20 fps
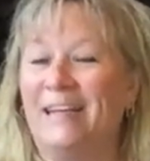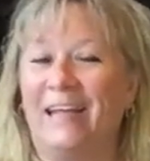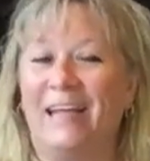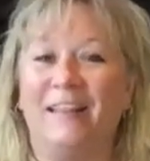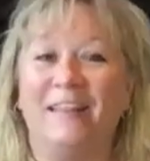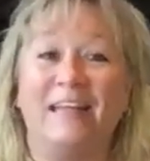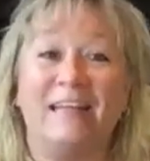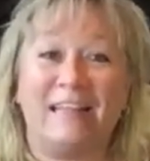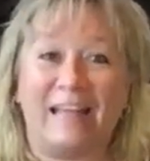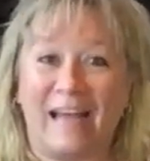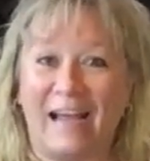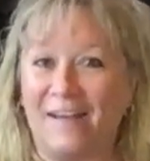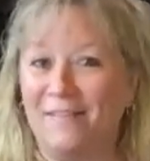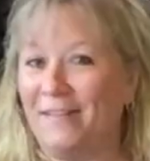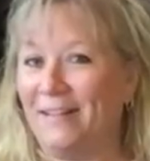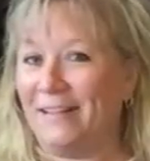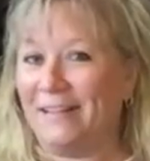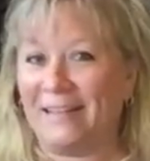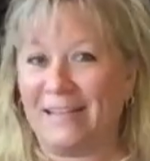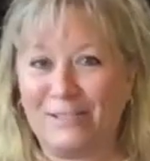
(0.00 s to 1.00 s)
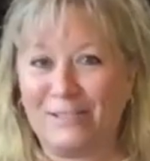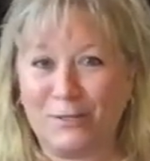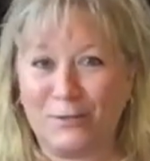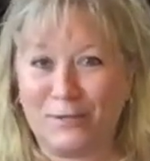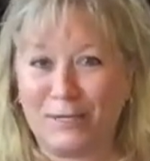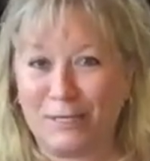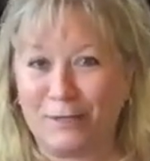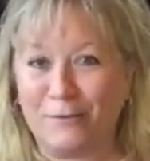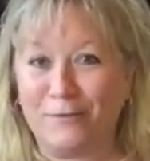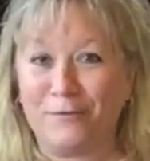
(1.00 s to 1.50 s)
And they laugh. I think that's so
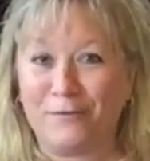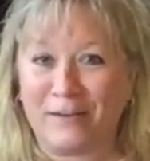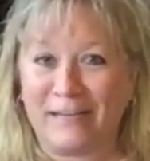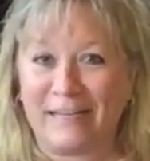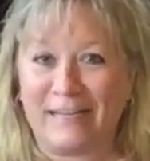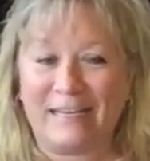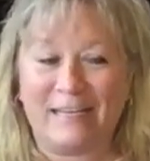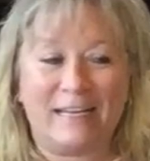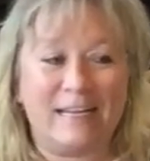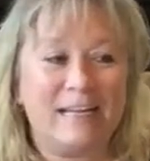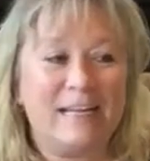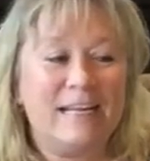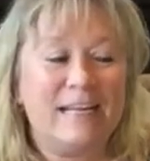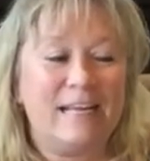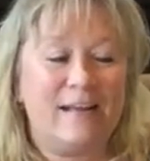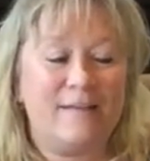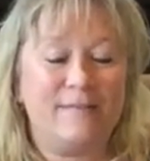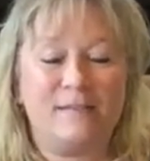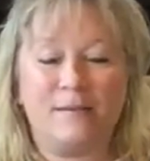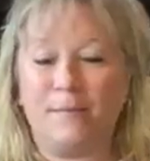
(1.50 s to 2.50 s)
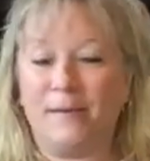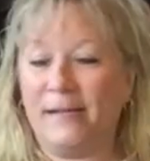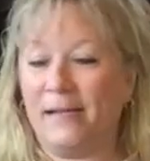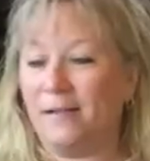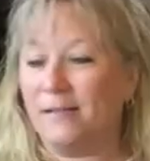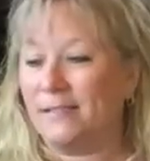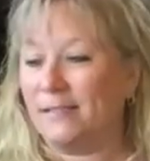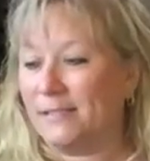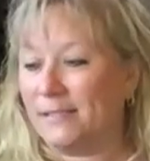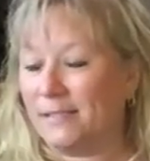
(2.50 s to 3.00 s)
cute and funny. And I, if somebody
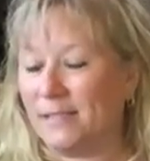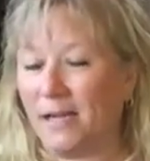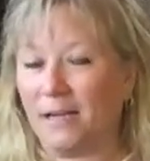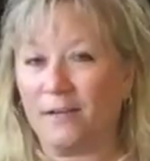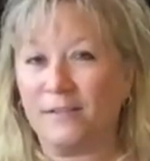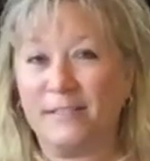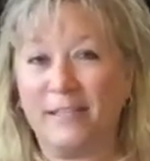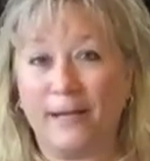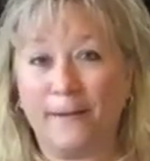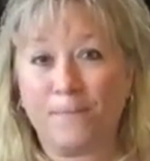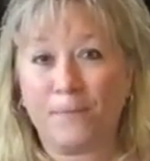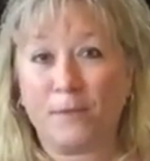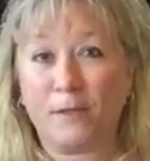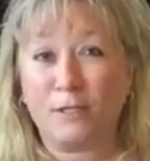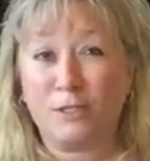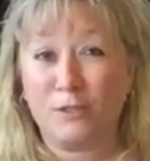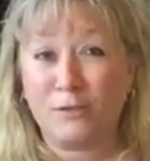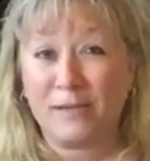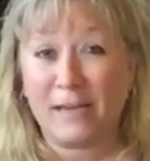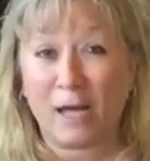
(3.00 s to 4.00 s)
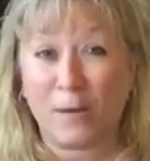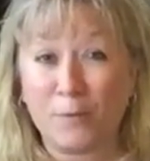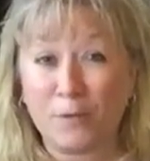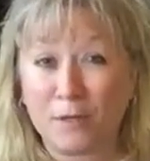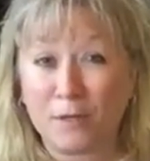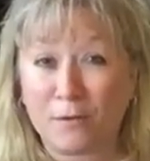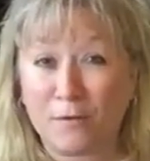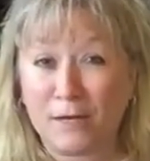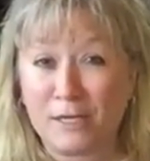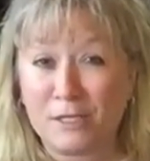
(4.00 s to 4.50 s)
else is stuck, I'll say, do you need help
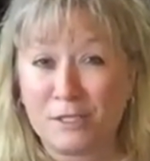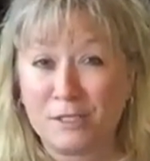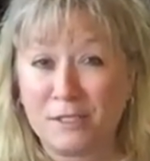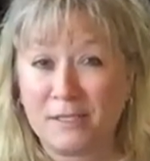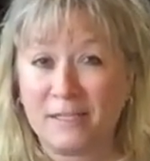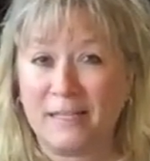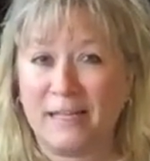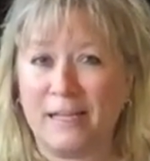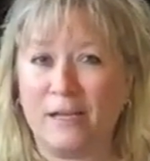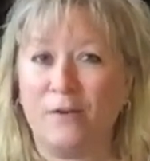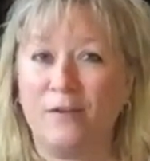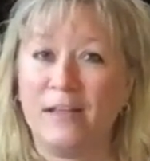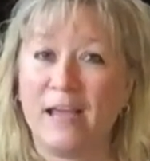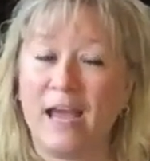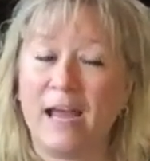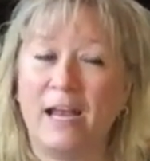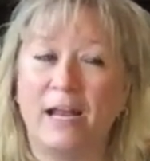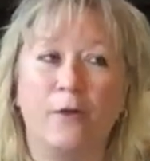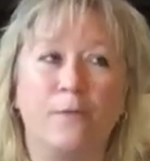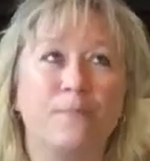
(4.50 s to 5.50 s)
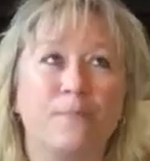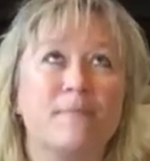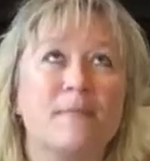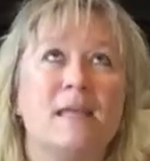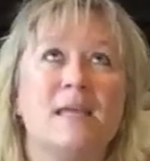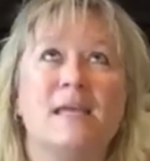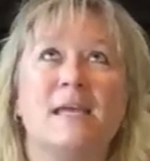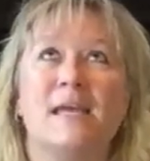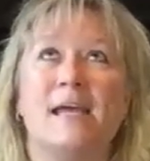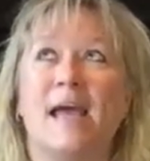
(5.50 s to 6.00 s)
with a question? And they go, yeah. And I go,
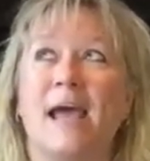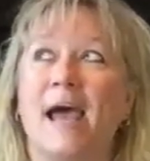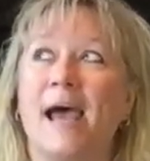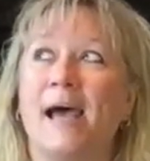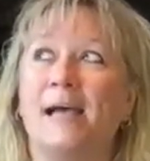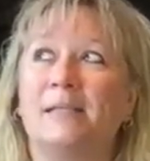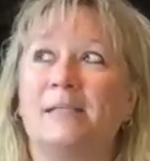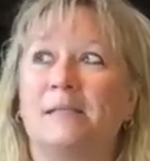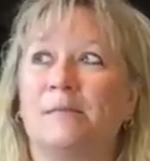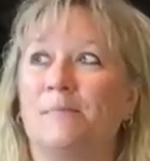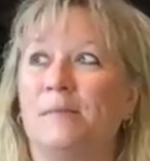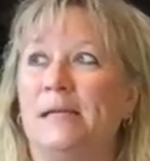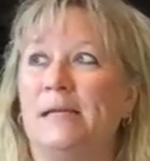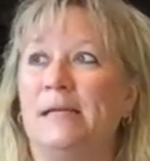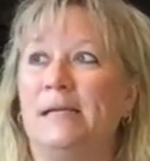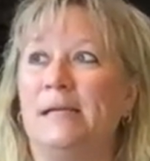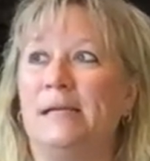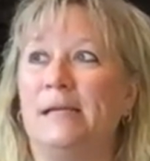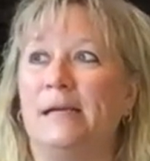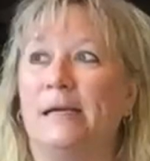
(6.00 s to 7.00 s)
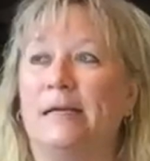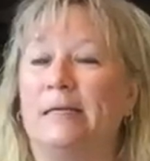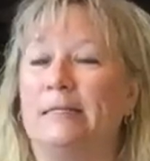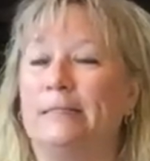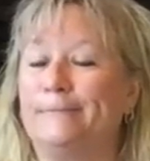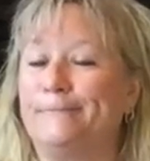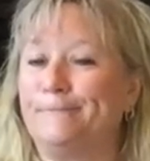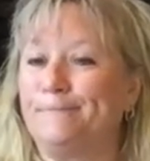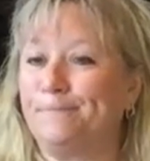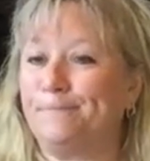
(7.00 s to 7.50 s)
ask me
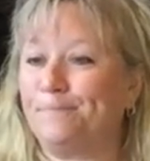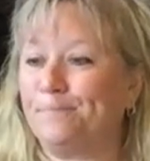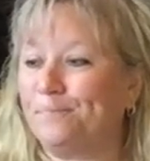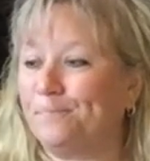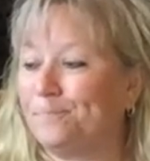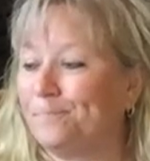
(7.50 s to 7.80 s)
um,